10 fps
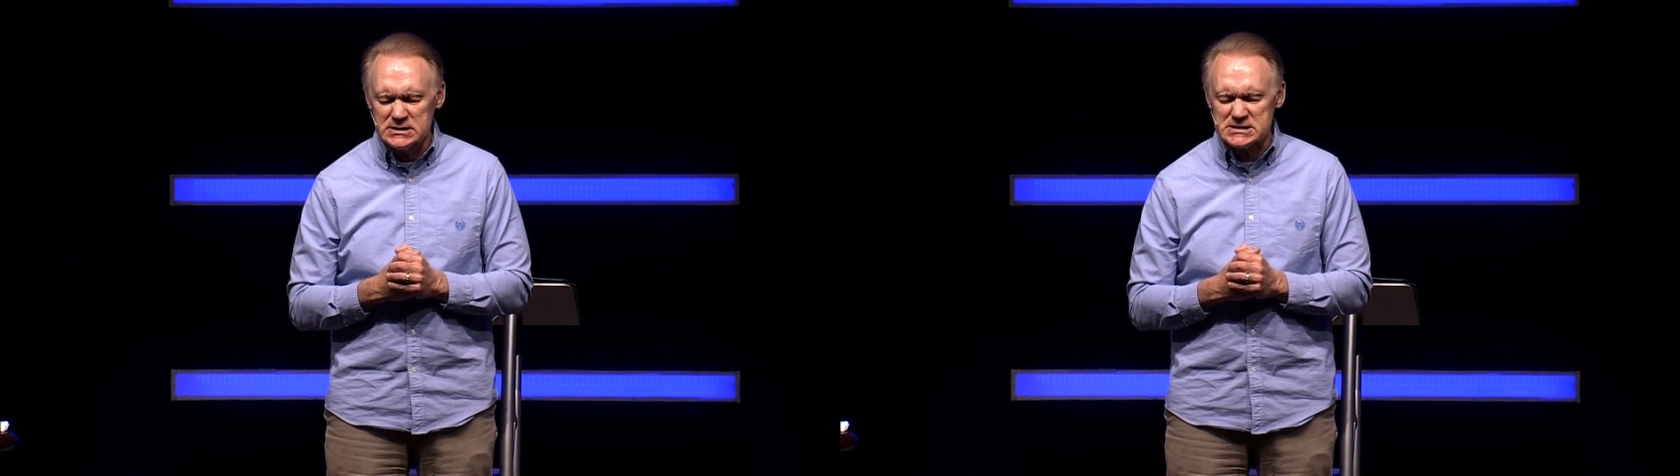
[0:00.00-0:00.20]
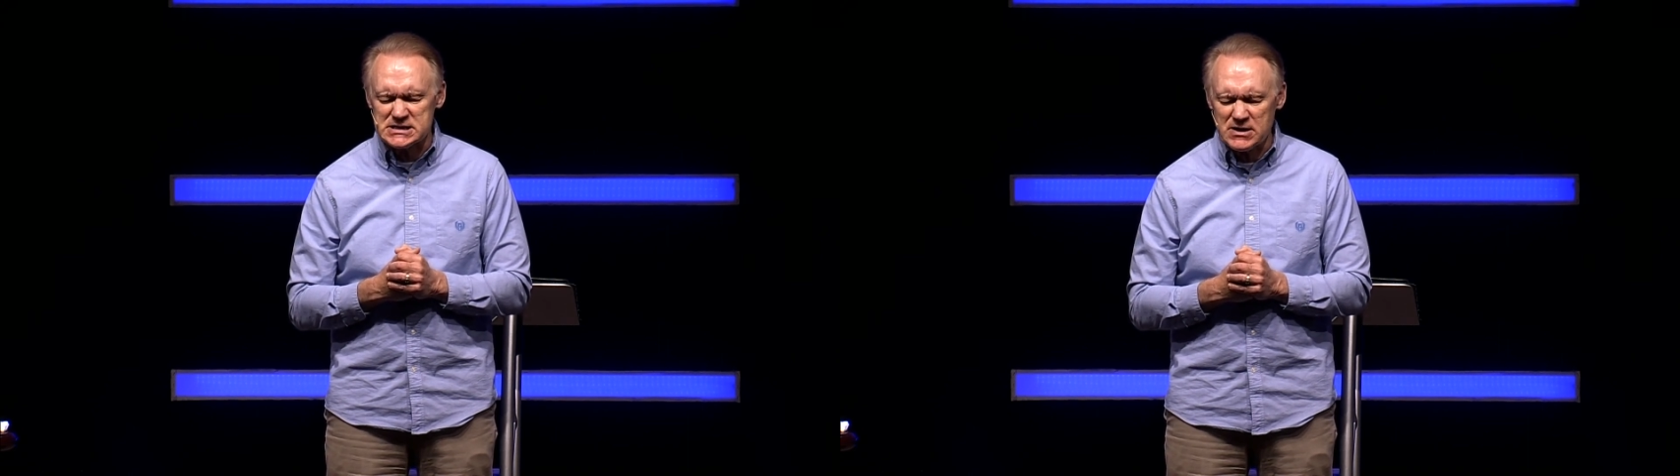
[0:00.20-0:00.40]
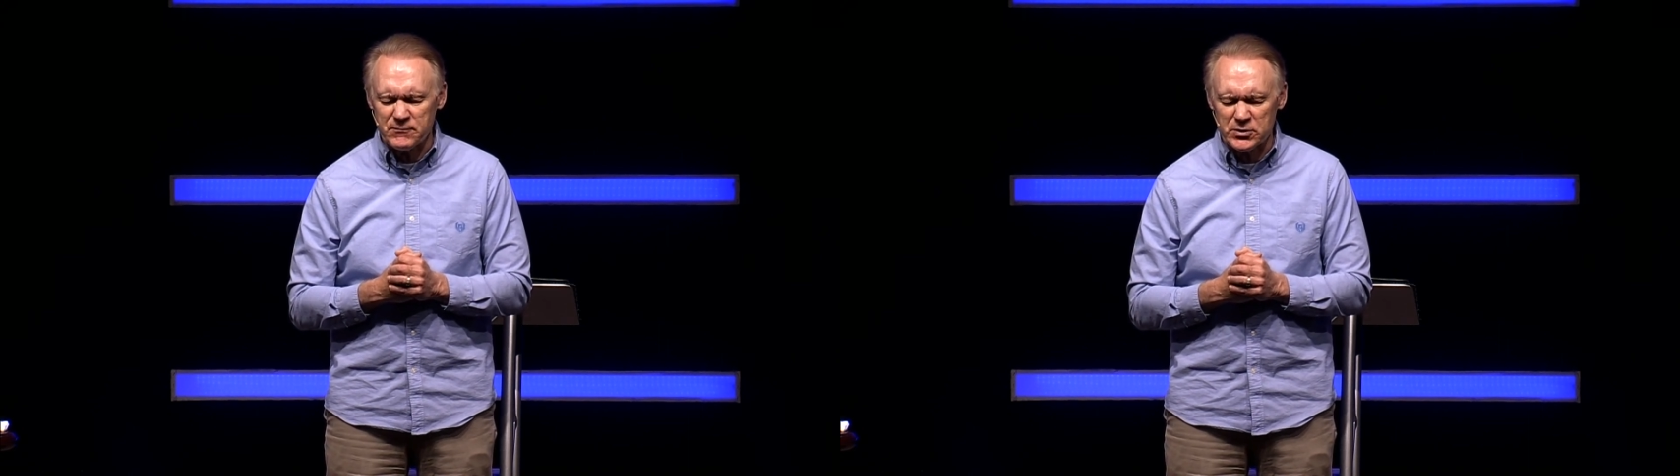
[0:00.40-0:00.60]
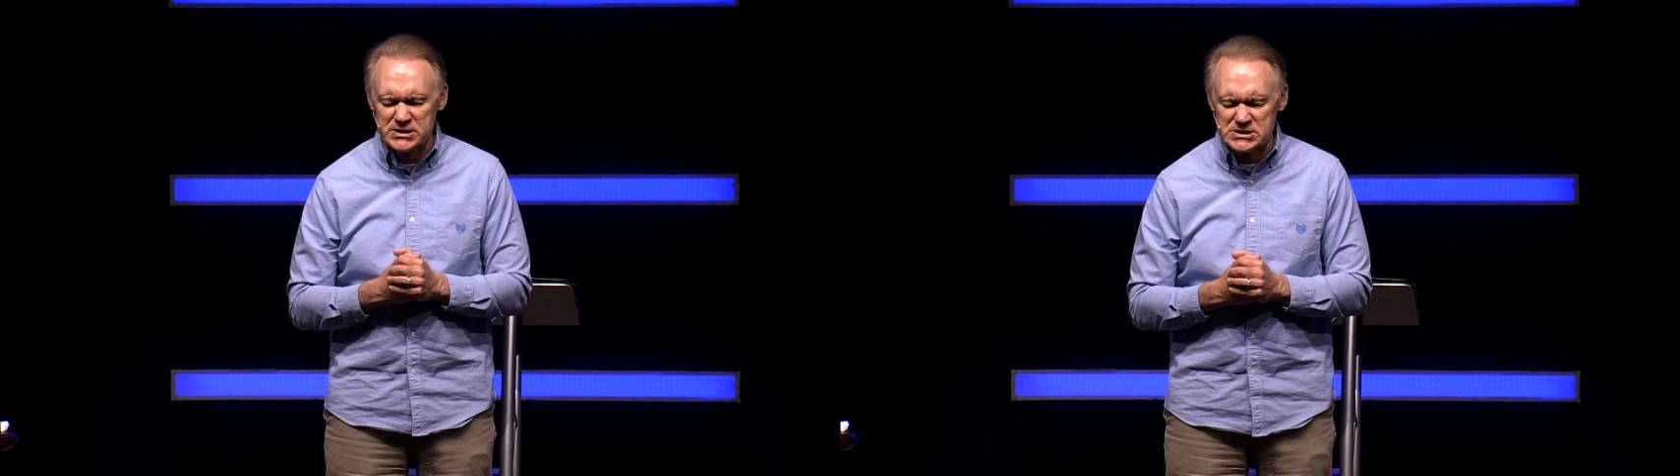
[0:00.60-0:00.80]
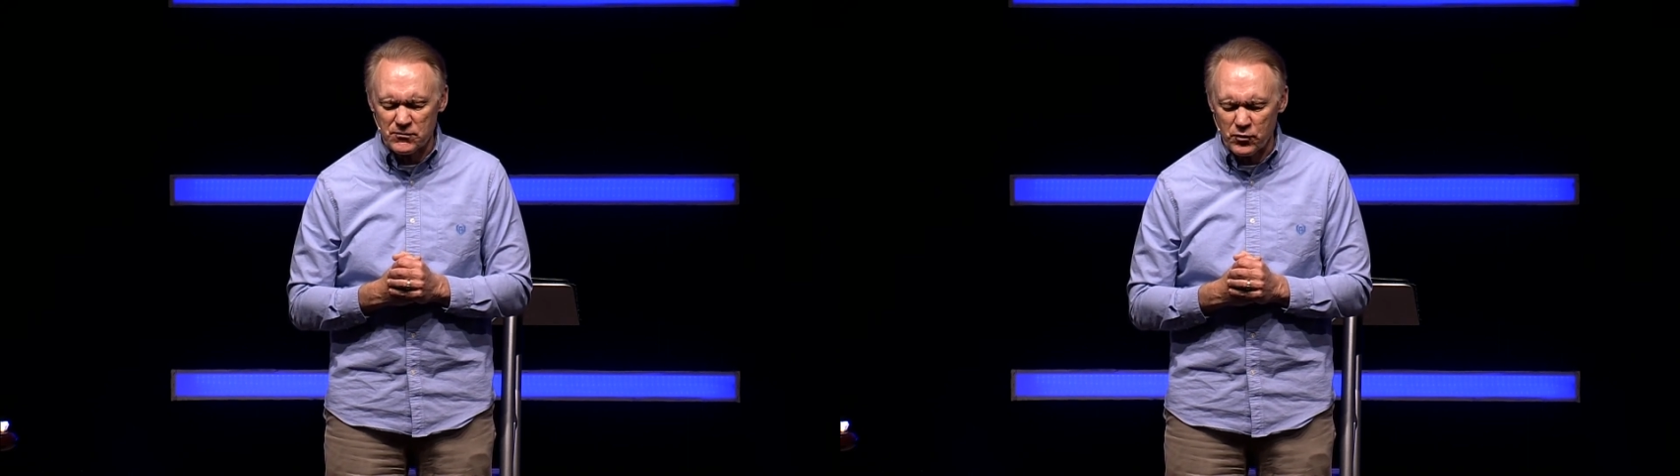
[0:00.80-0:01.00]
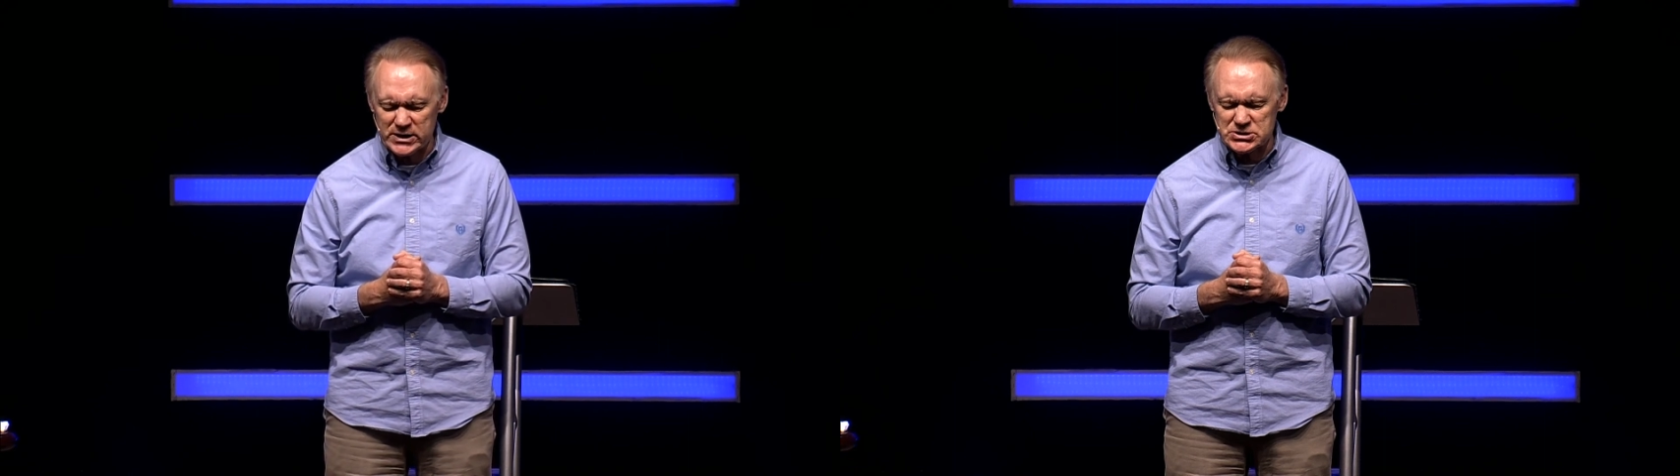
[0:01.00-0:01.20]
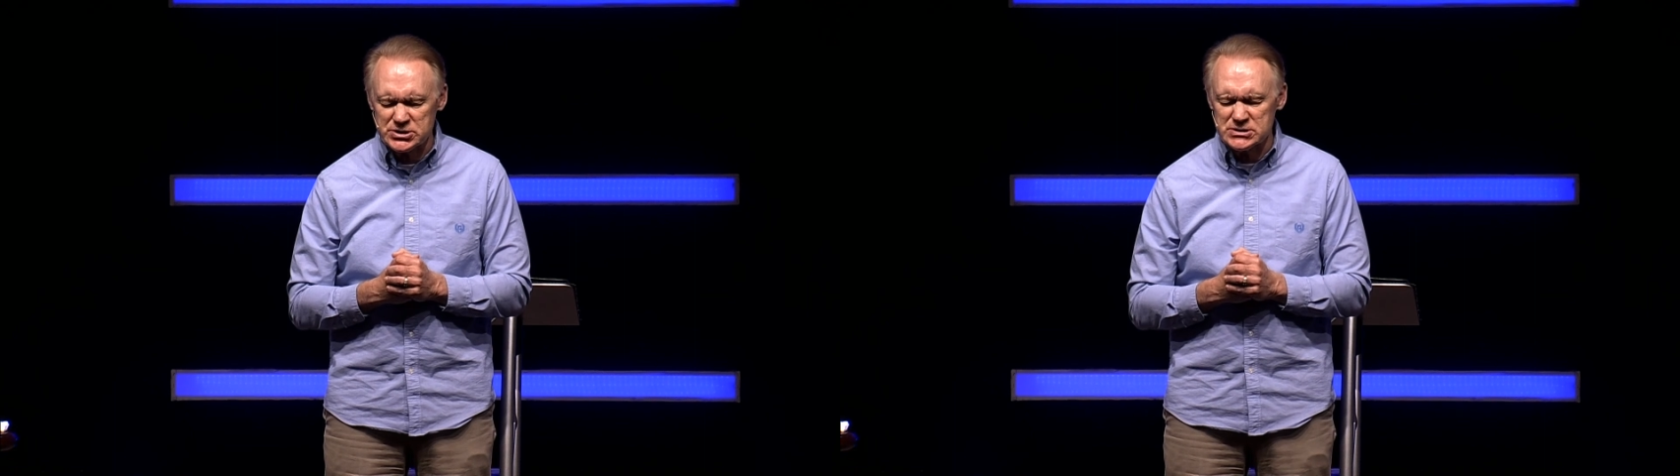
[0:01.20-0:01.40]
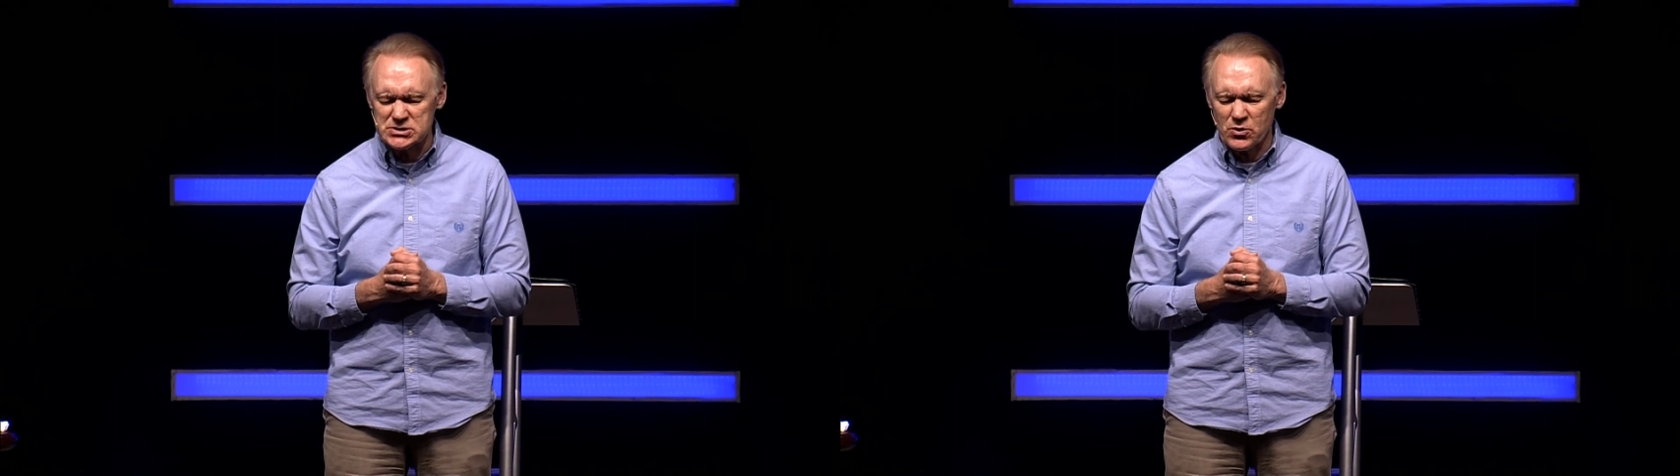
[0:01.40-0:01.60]
deceitfulness of
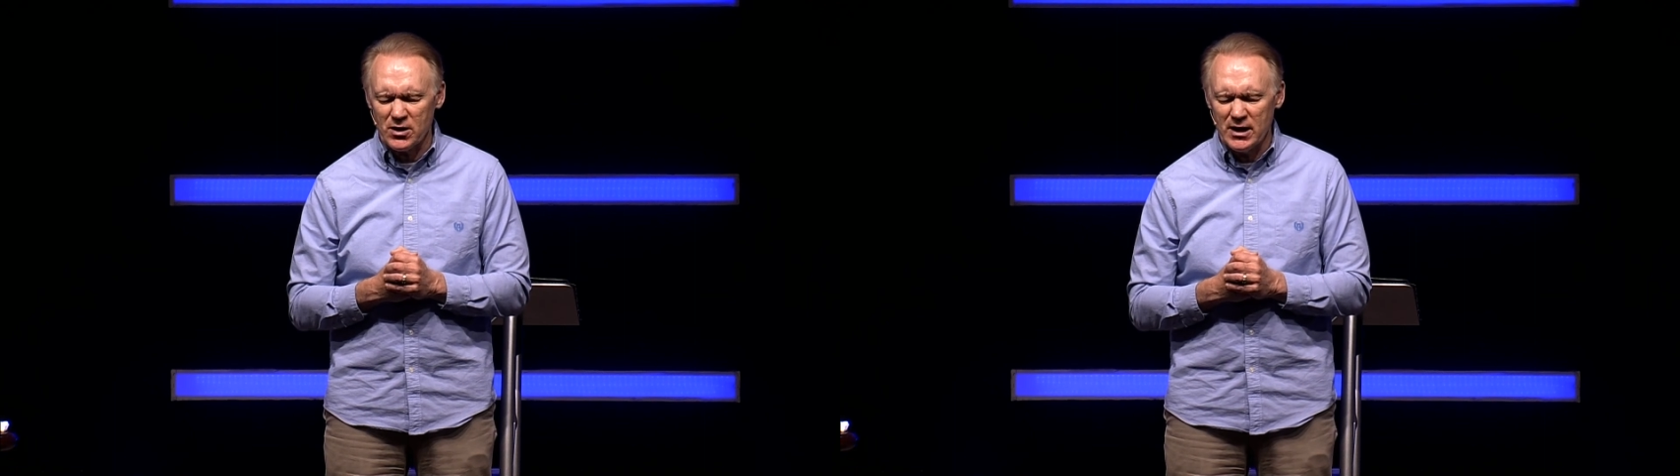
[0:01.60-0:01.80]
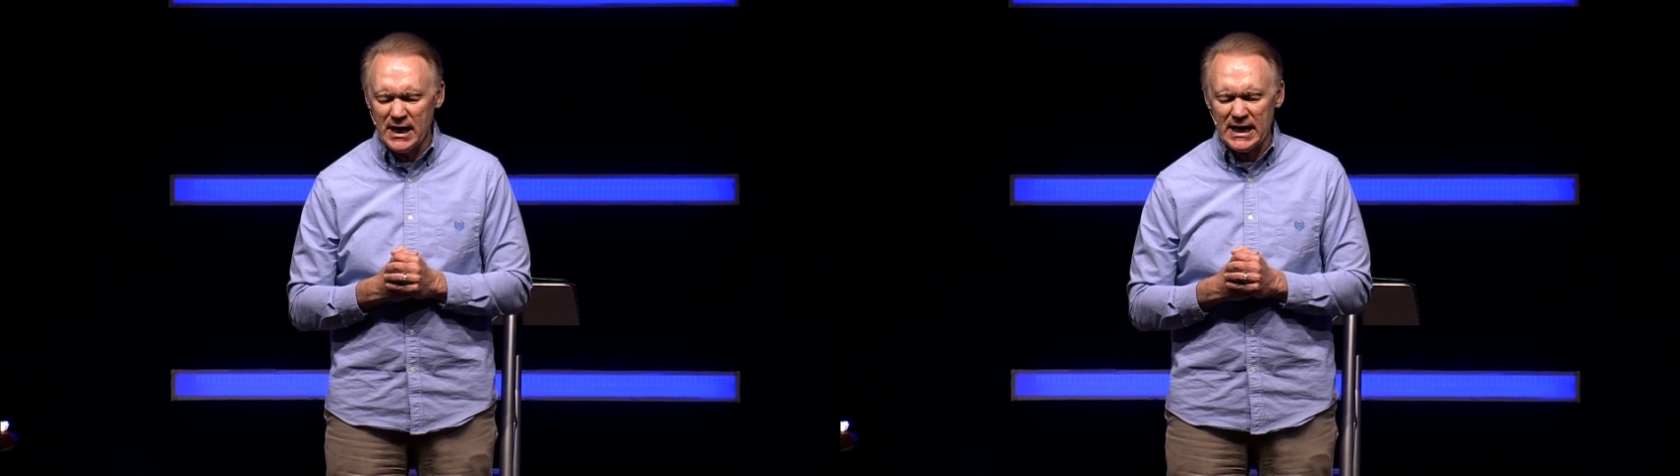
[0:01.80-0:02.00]
riches or